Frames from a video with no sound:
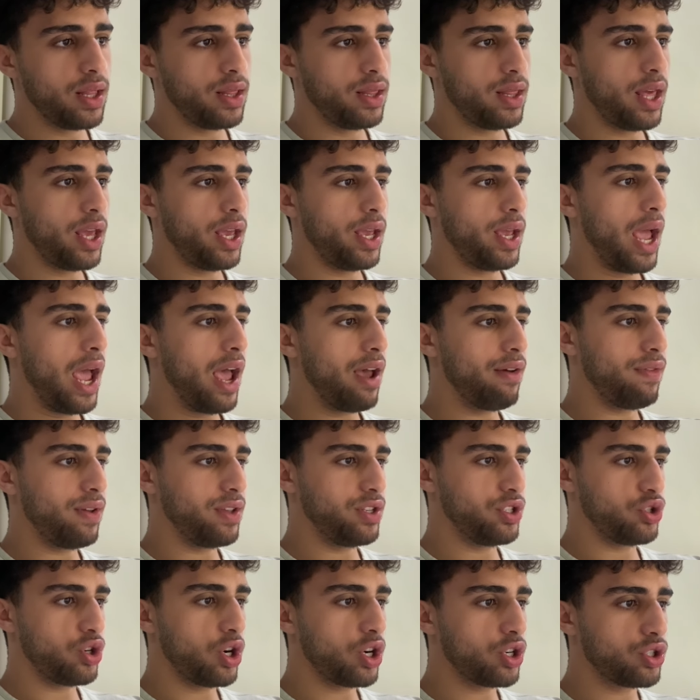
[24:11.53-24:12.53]
They have a
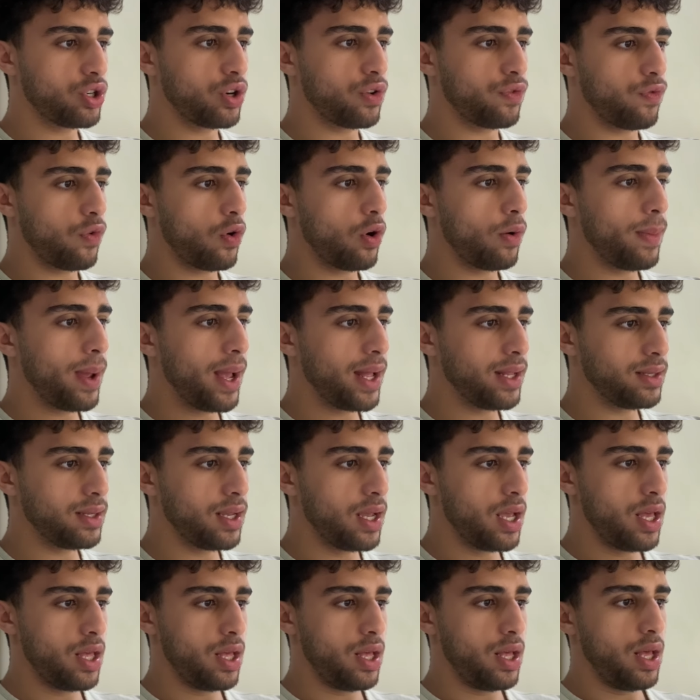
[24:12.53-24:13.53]
structured format.
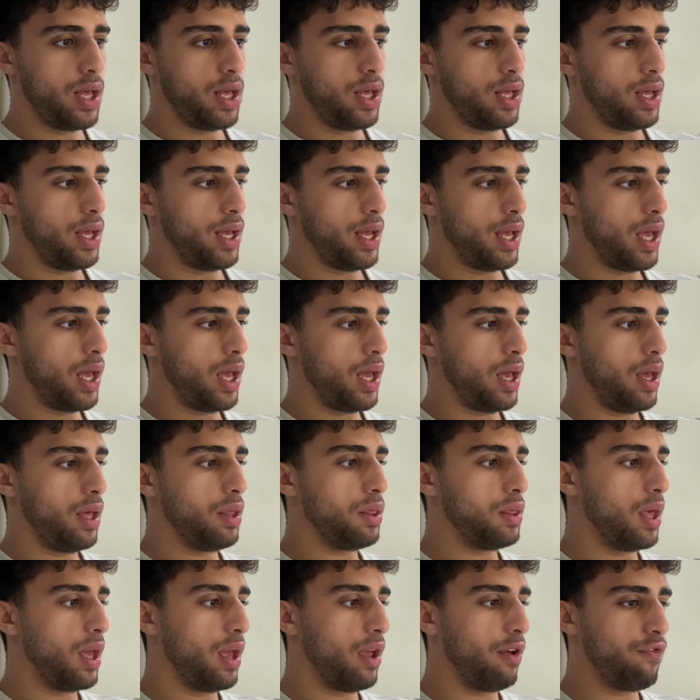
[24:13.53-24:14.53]

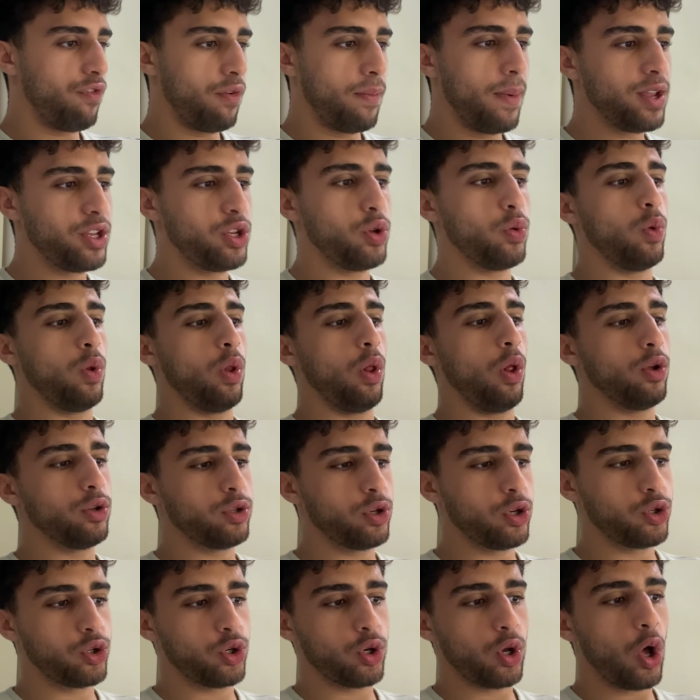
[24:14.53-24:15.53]
The information will
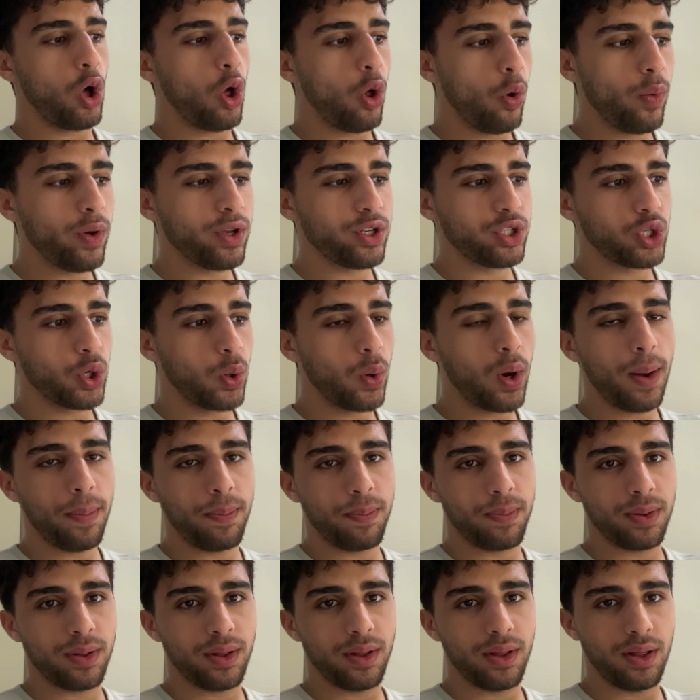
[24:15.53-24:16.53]
also always show
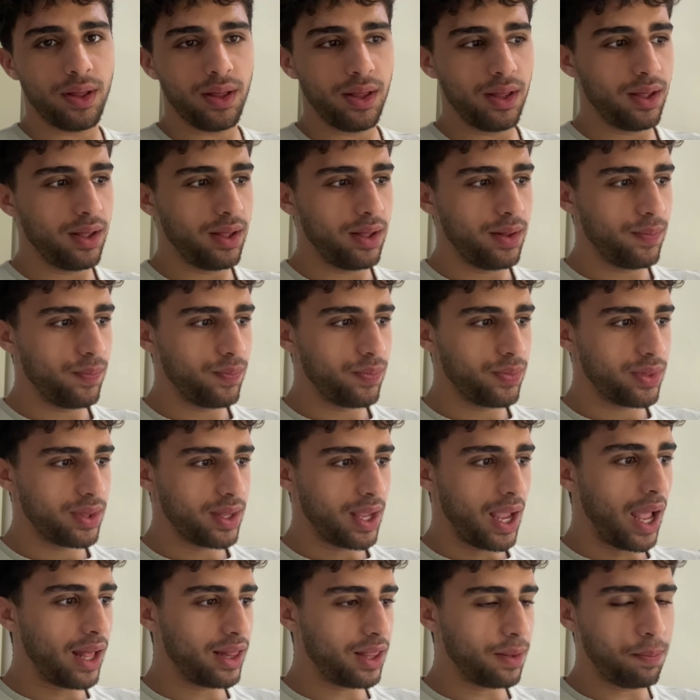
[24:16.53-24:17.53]
up
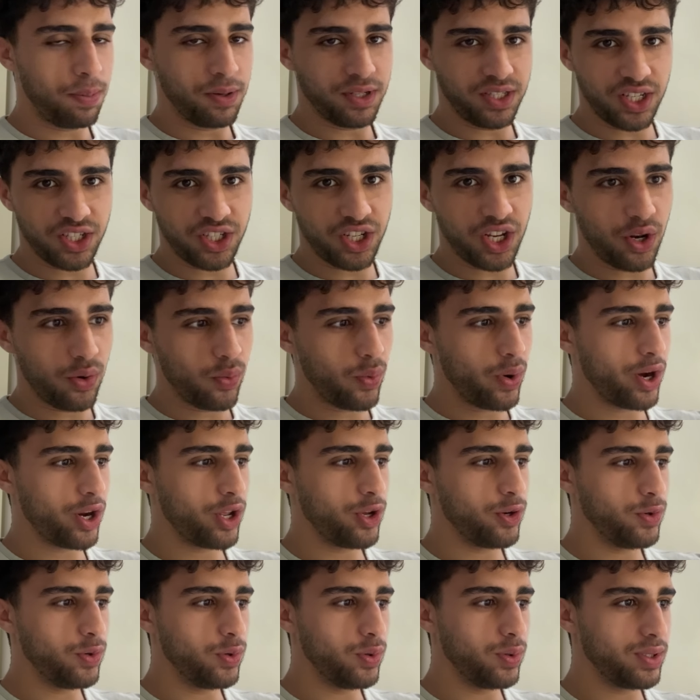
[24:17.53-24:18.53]
at the position where
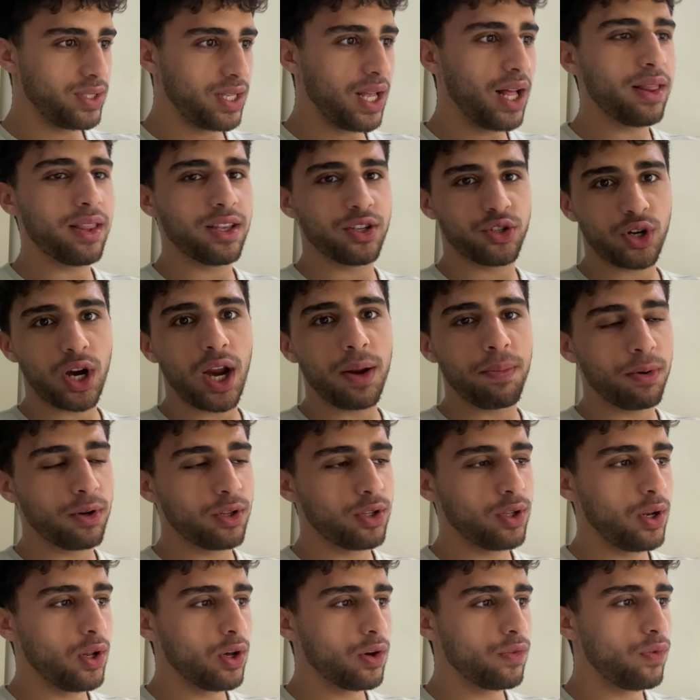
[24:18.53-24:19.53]
you tell the scraper
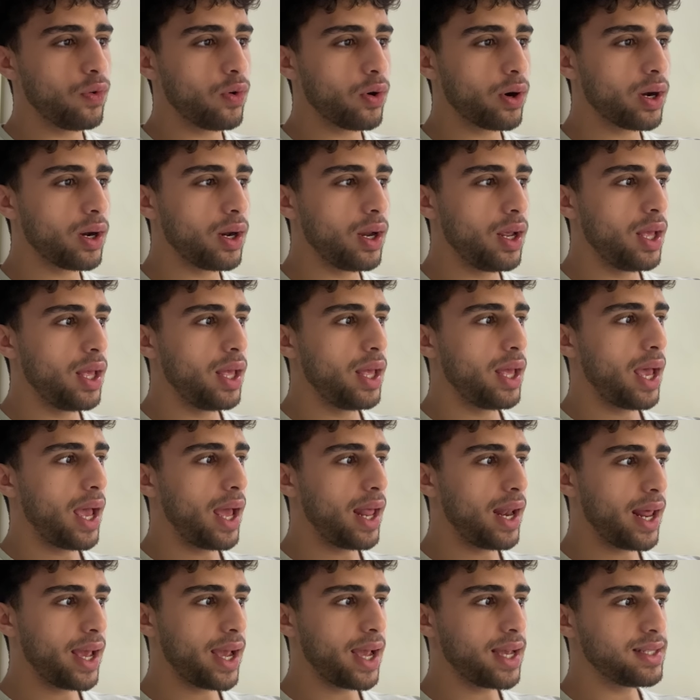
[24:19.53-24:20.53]
to look for.
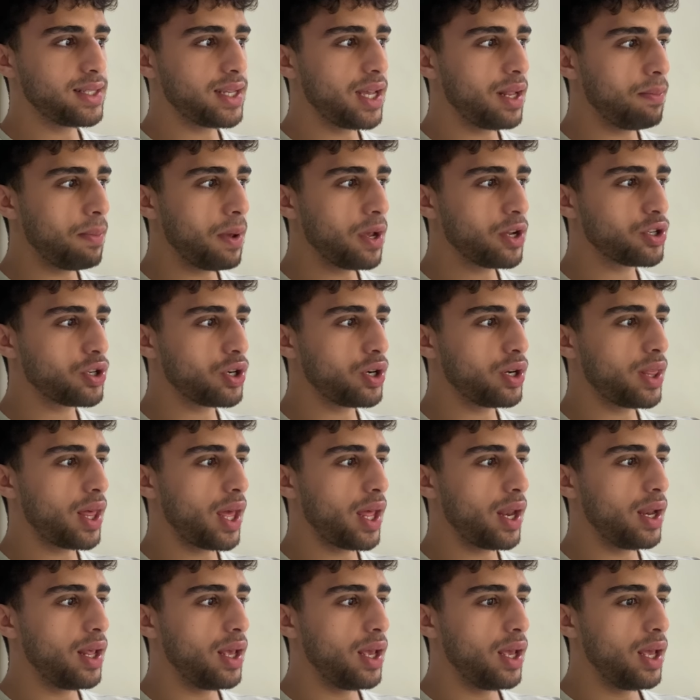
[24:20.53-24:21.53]
And like I said, make sure
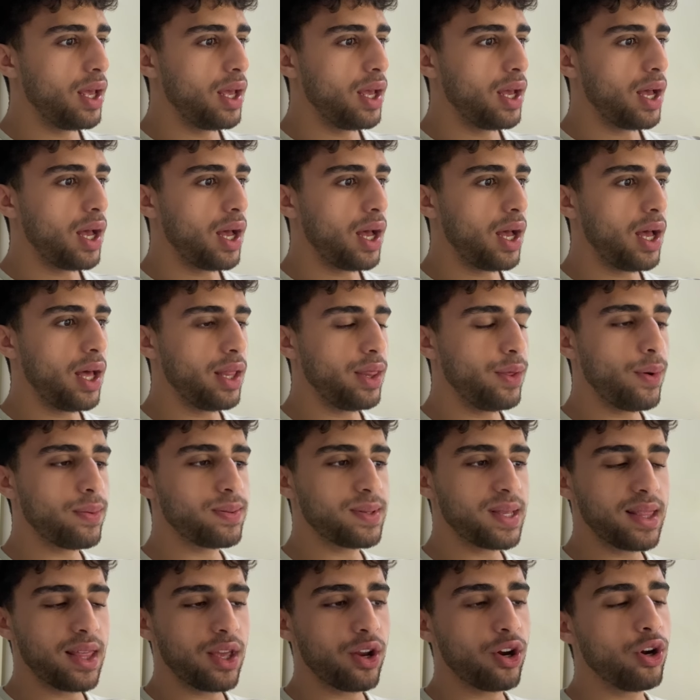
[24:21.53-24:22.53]
that the
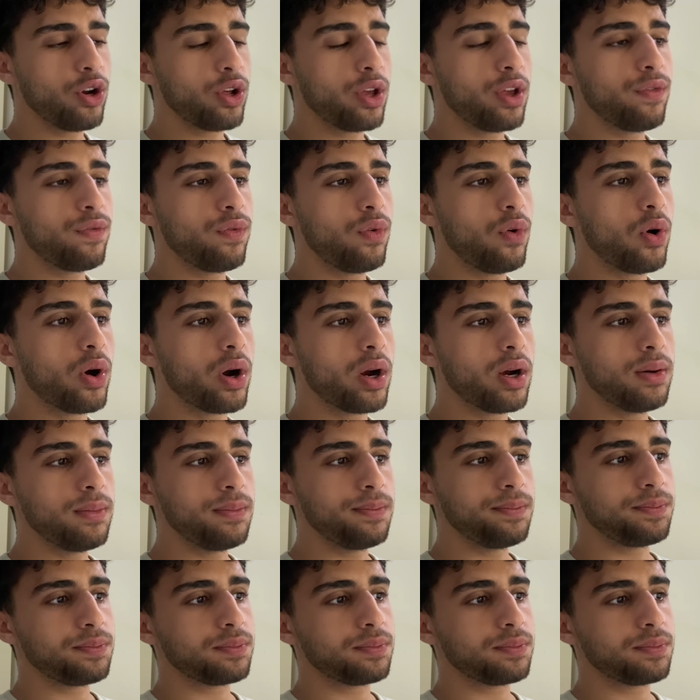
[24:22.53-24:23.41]
website that you're looking for